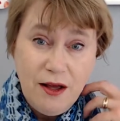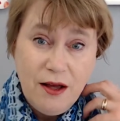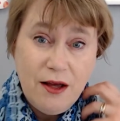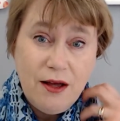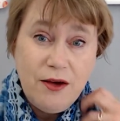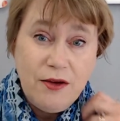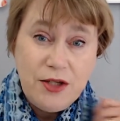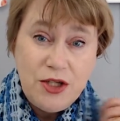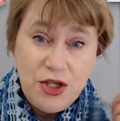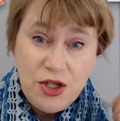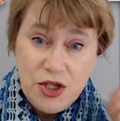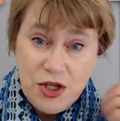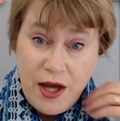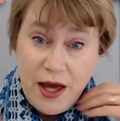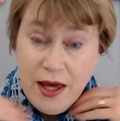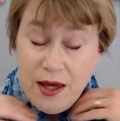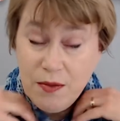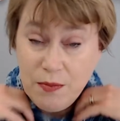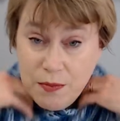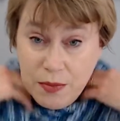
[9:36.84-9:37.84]

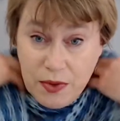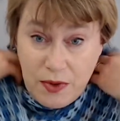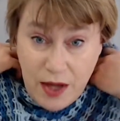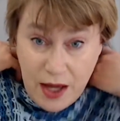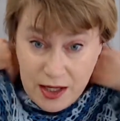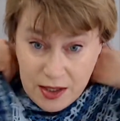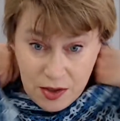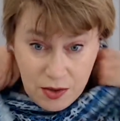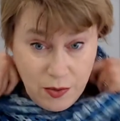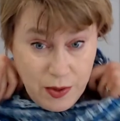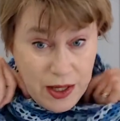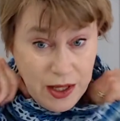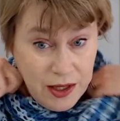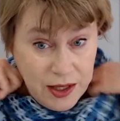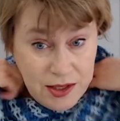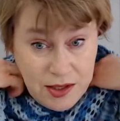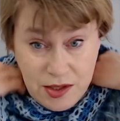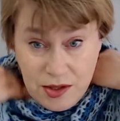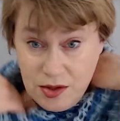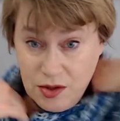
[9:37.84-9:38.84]
shape, as well
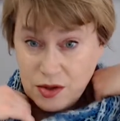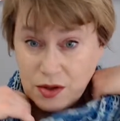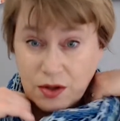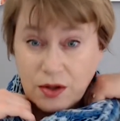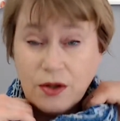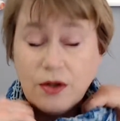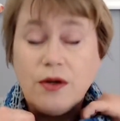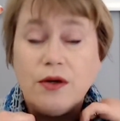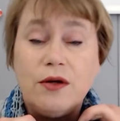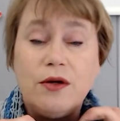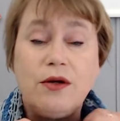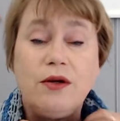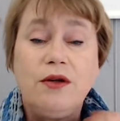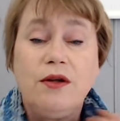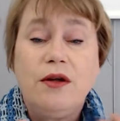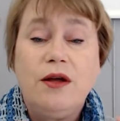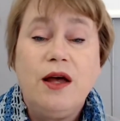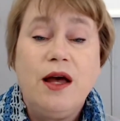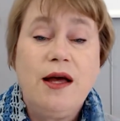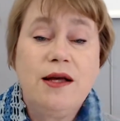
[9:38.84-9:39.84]
as the
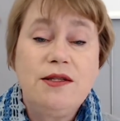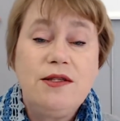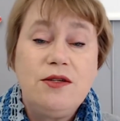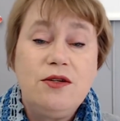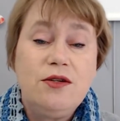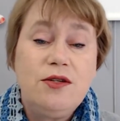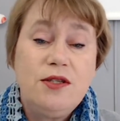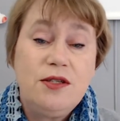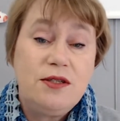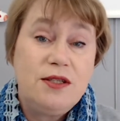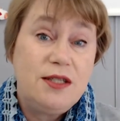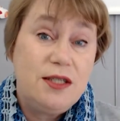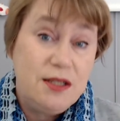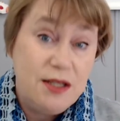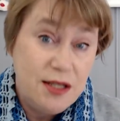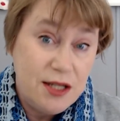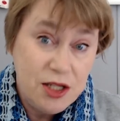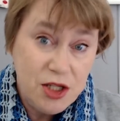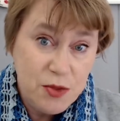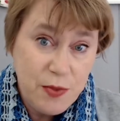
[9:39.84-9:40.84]

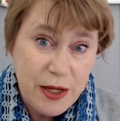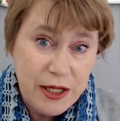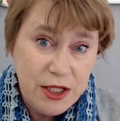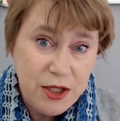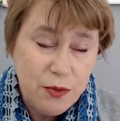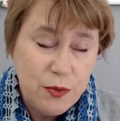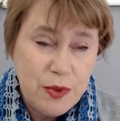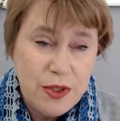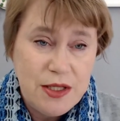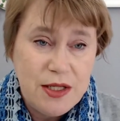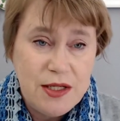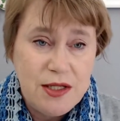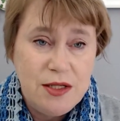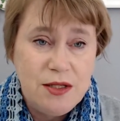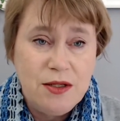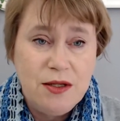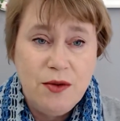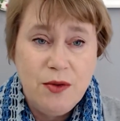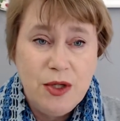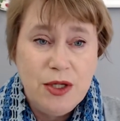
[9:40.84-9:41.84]
stitch pattern,
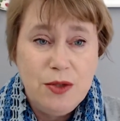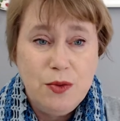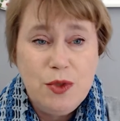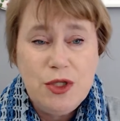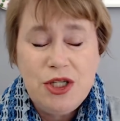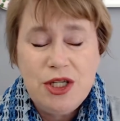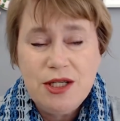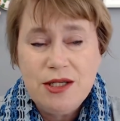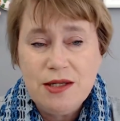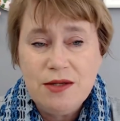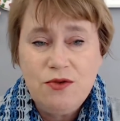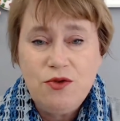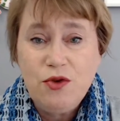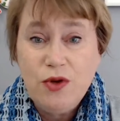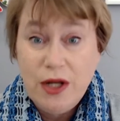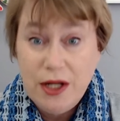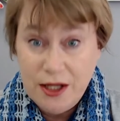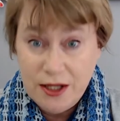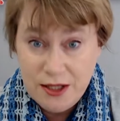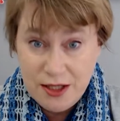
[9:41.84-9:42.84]
which isn't
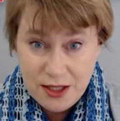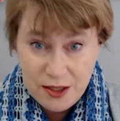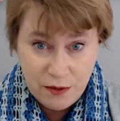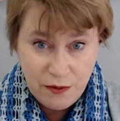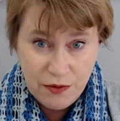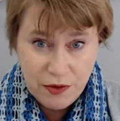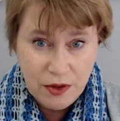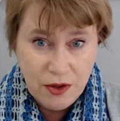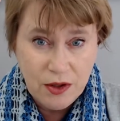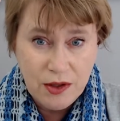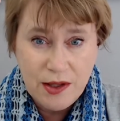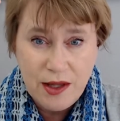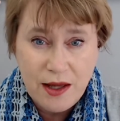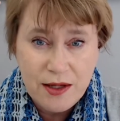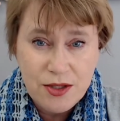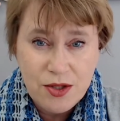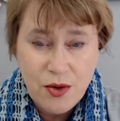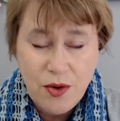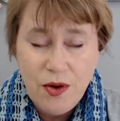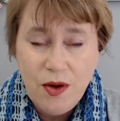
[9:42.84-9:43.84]
really difficult at
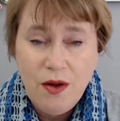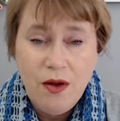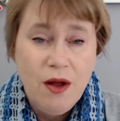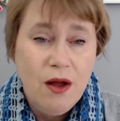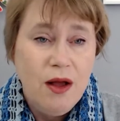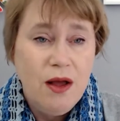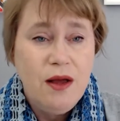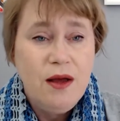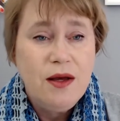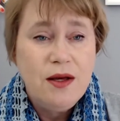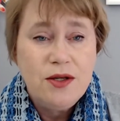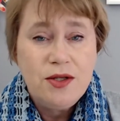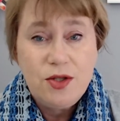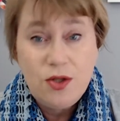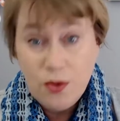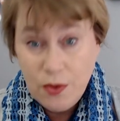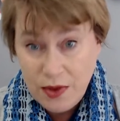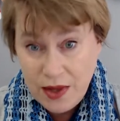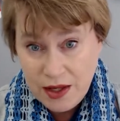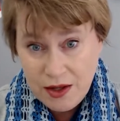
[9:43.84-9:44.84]
all.
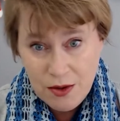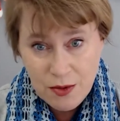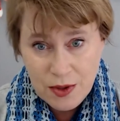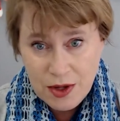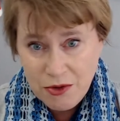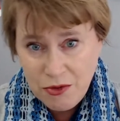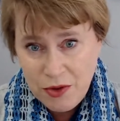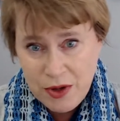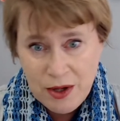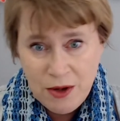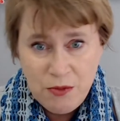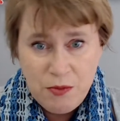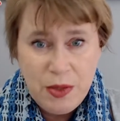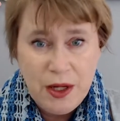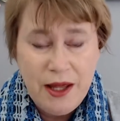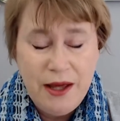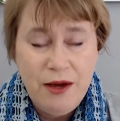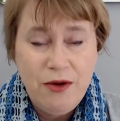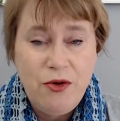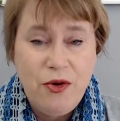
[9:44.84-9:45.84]
So then you can really
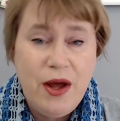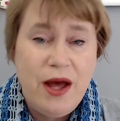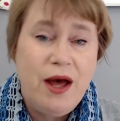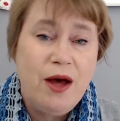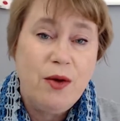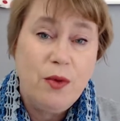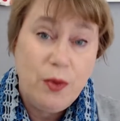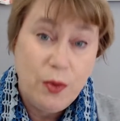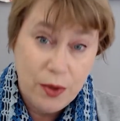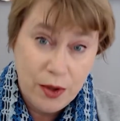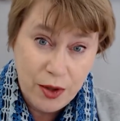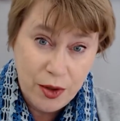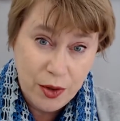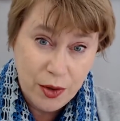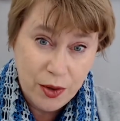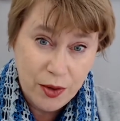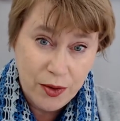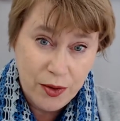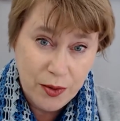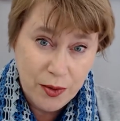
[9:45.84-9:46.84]
play around
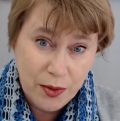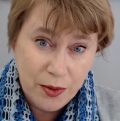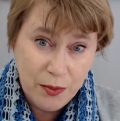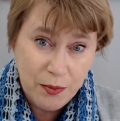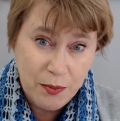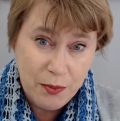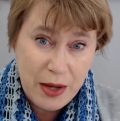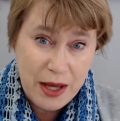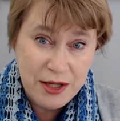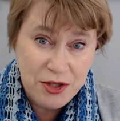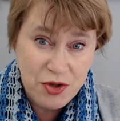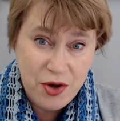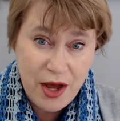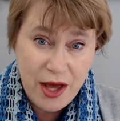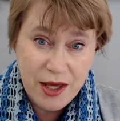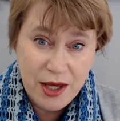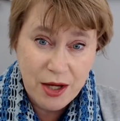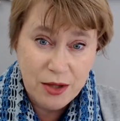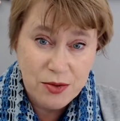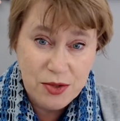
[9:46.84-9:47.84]
by
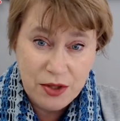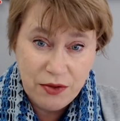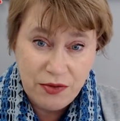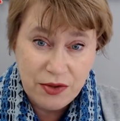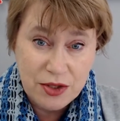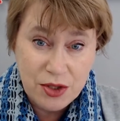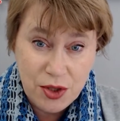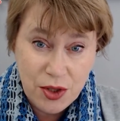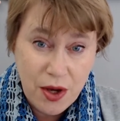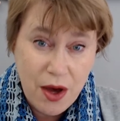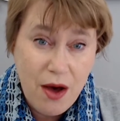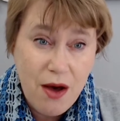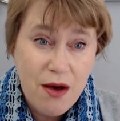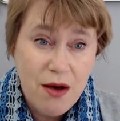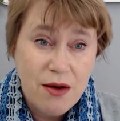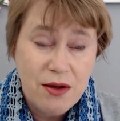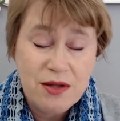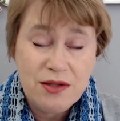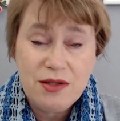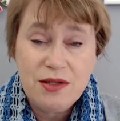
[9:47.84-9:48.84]
trying out different
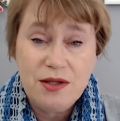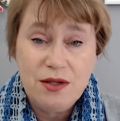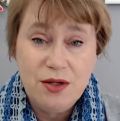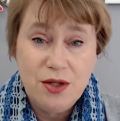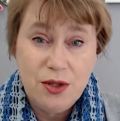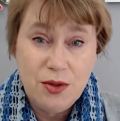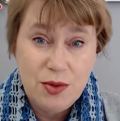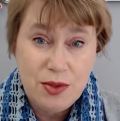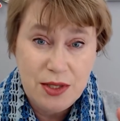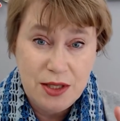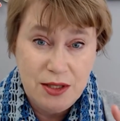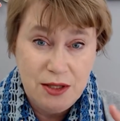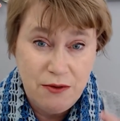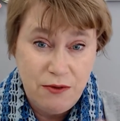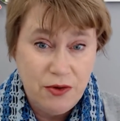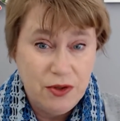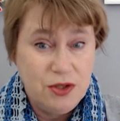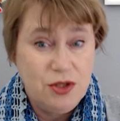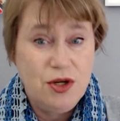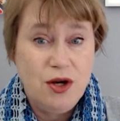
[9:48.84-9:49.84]
yarns and using
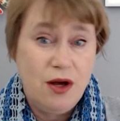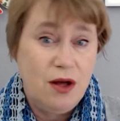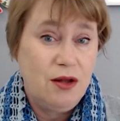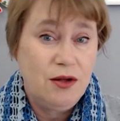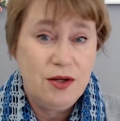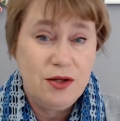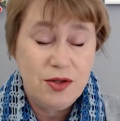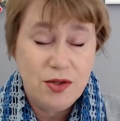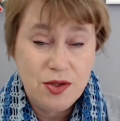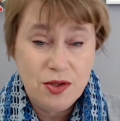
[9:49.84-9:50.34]
different colors.